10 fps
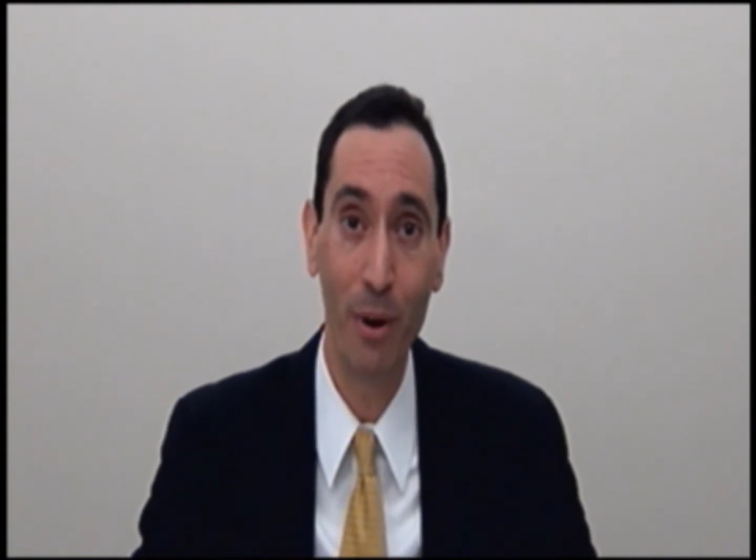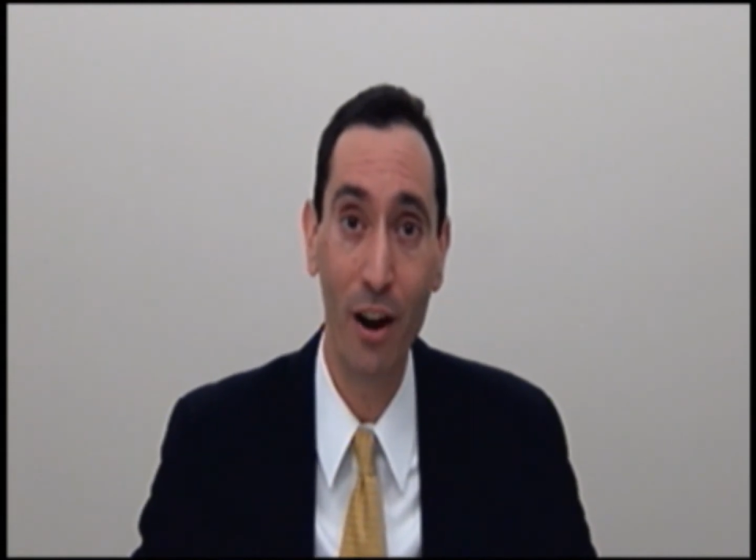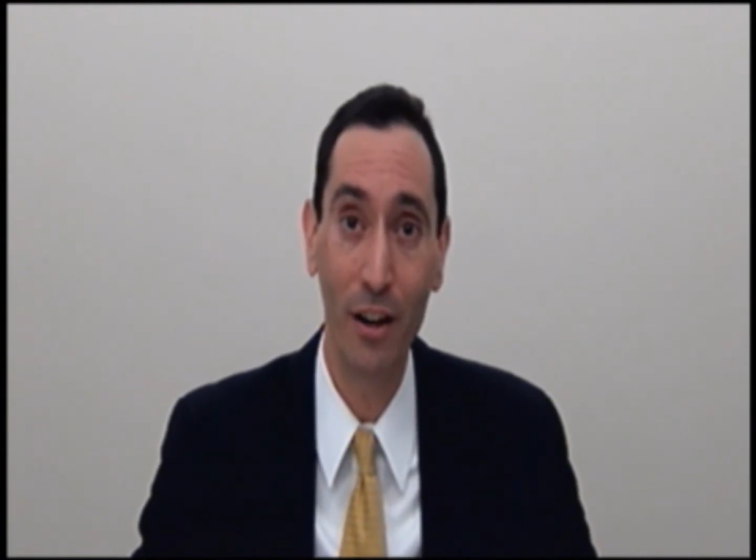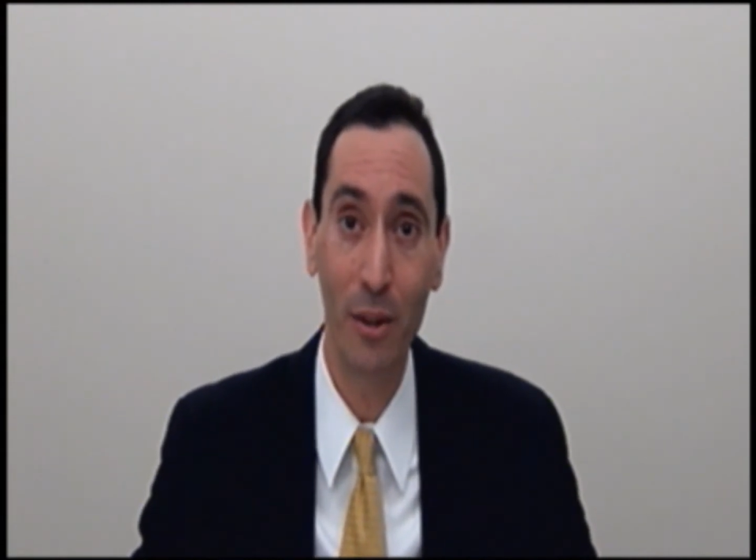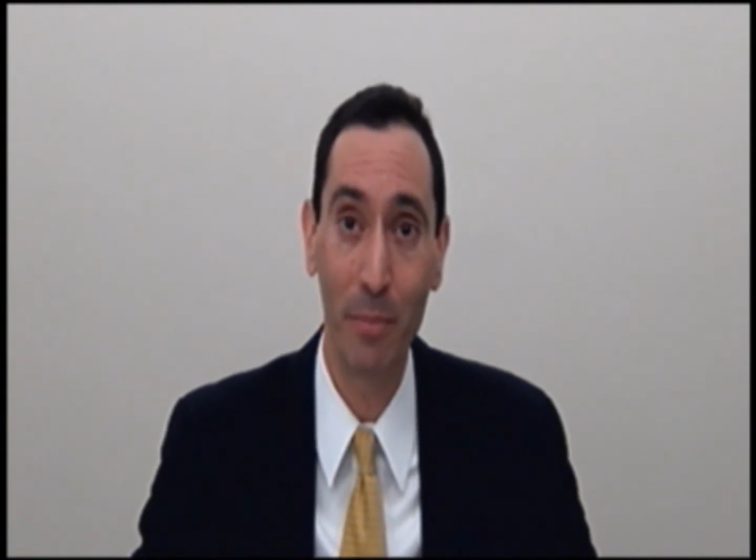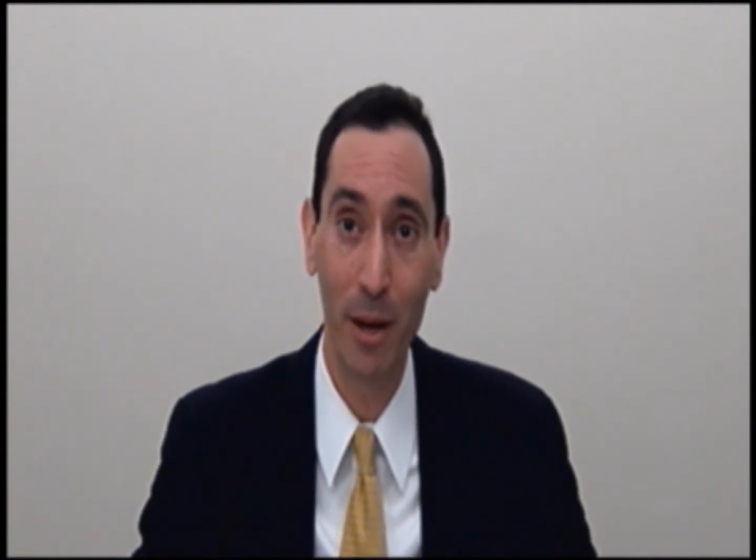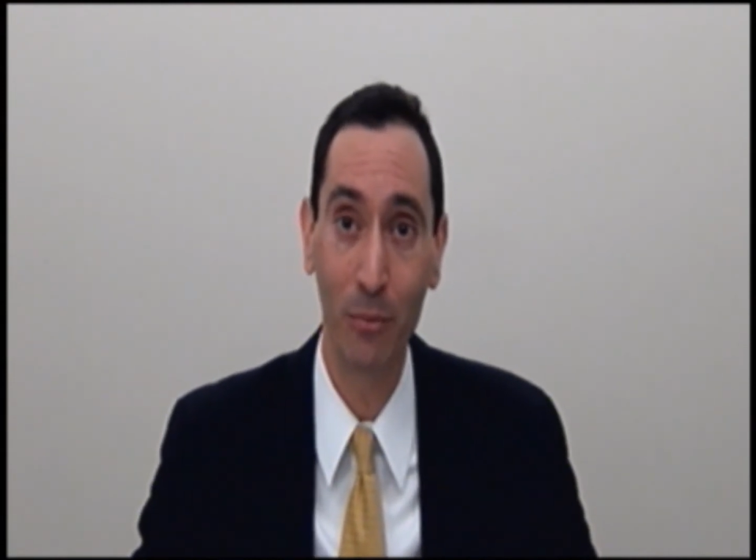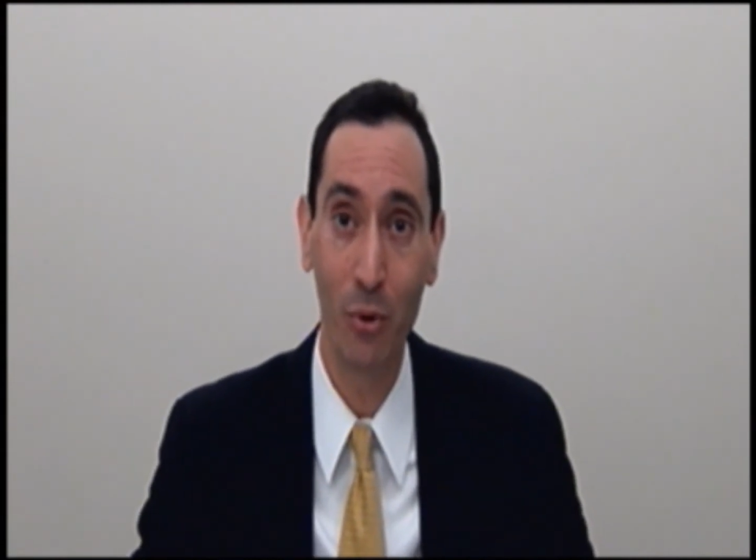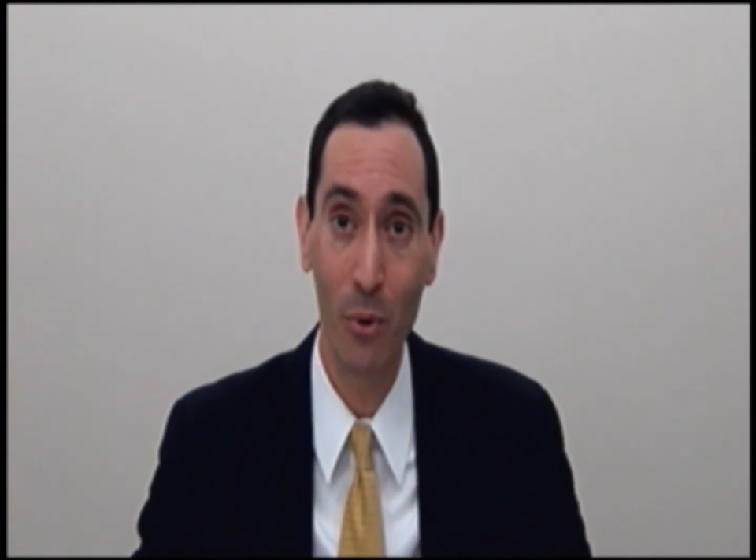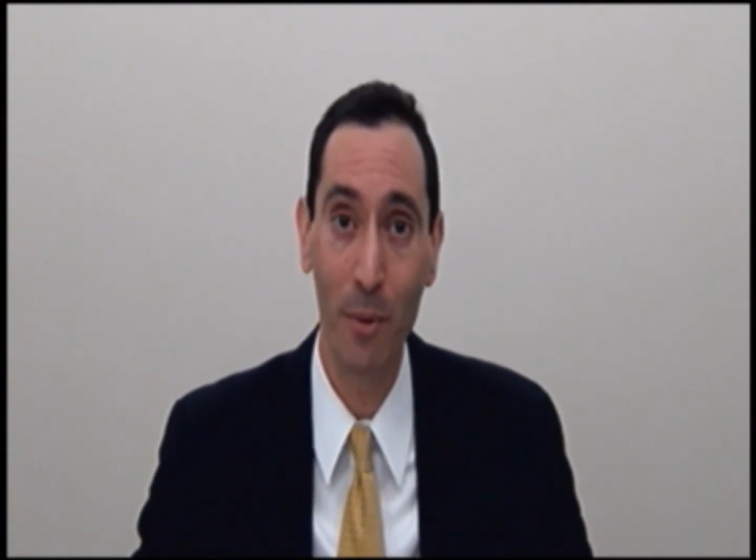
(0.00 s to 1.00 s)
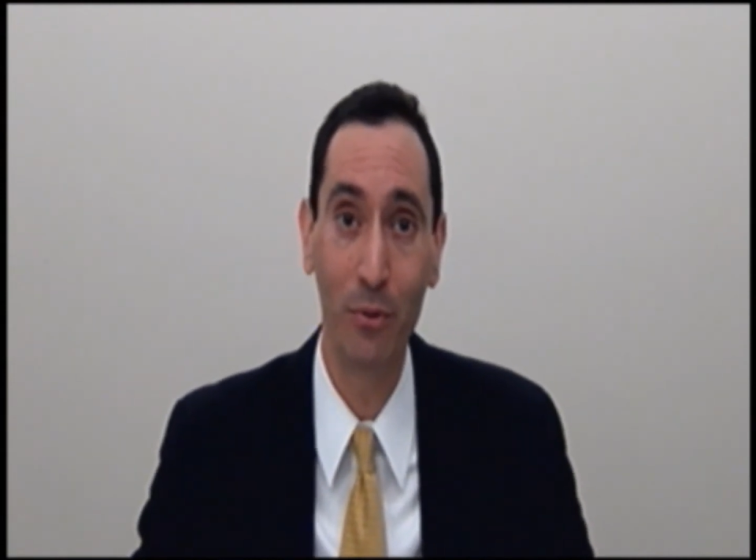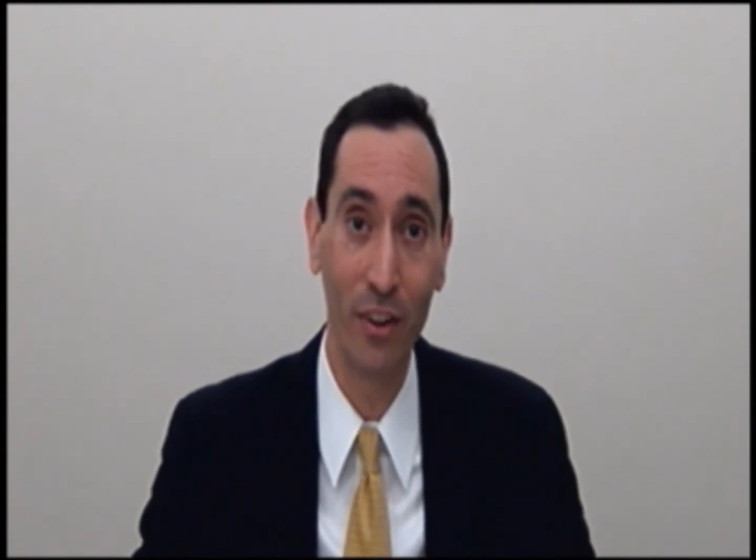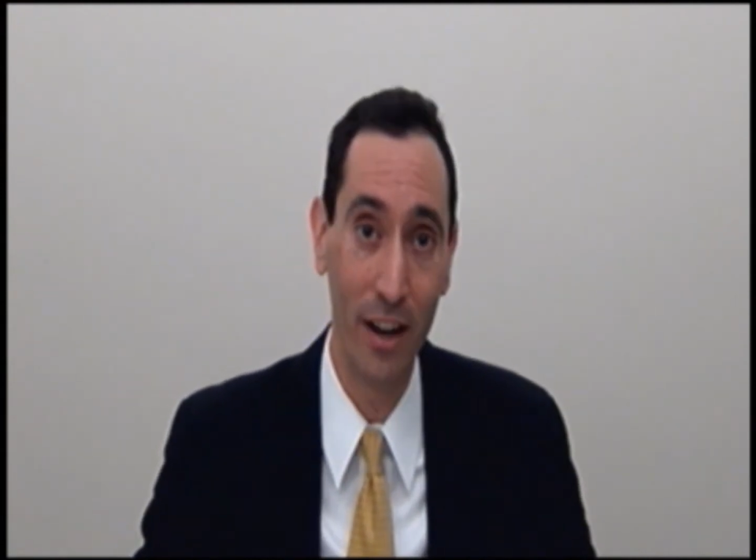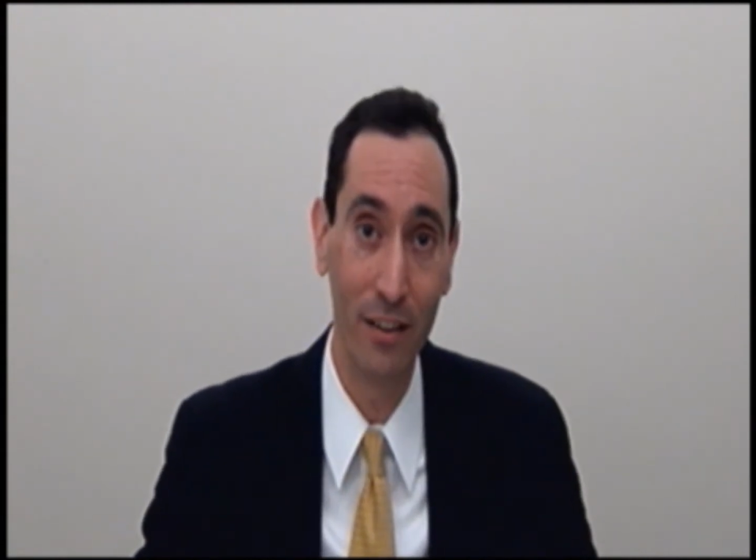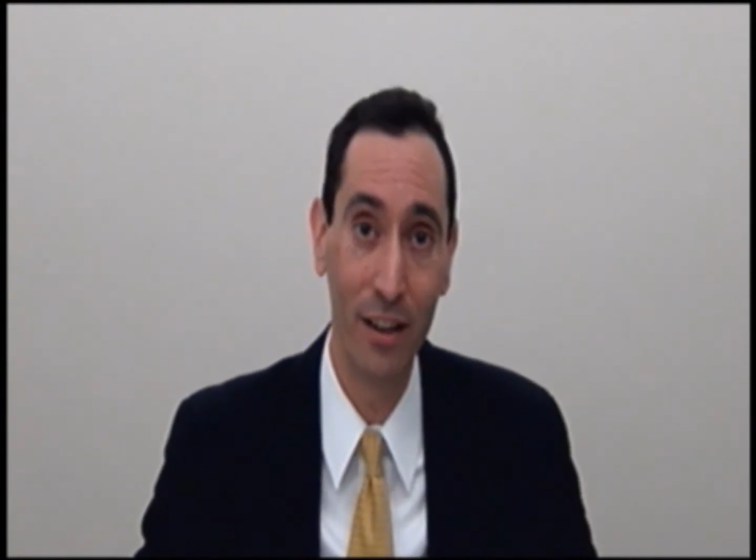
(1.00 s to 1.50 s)
and Bar at the BAMSL
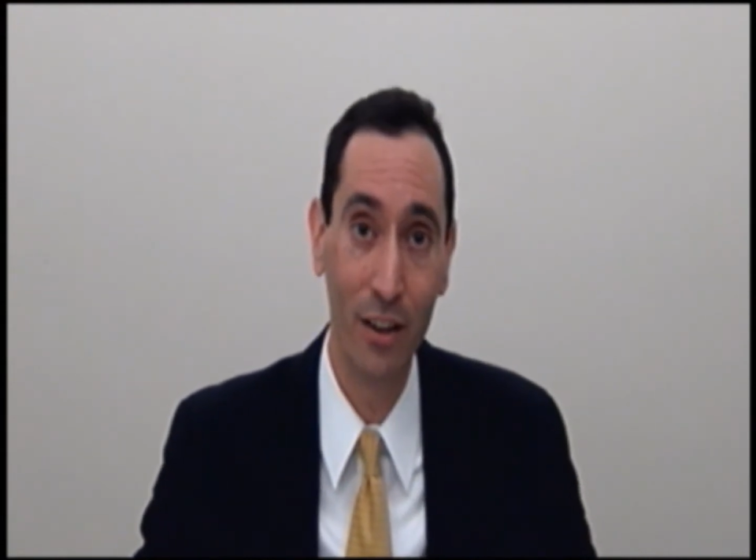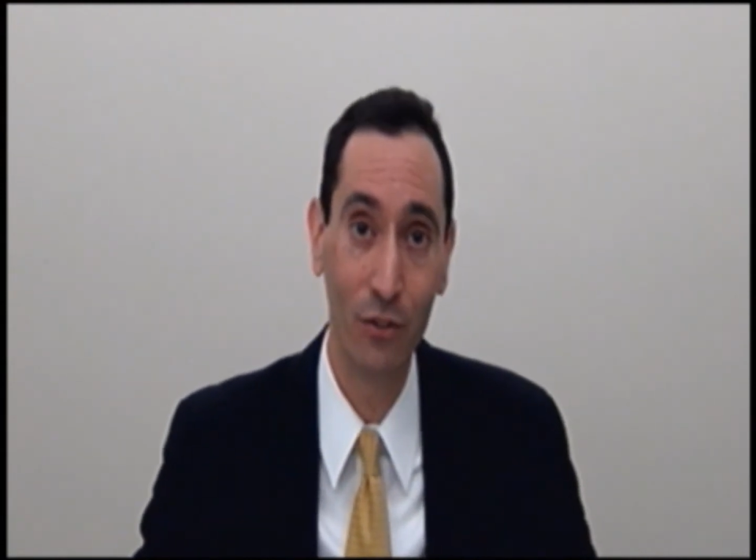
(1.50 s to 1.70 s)
website.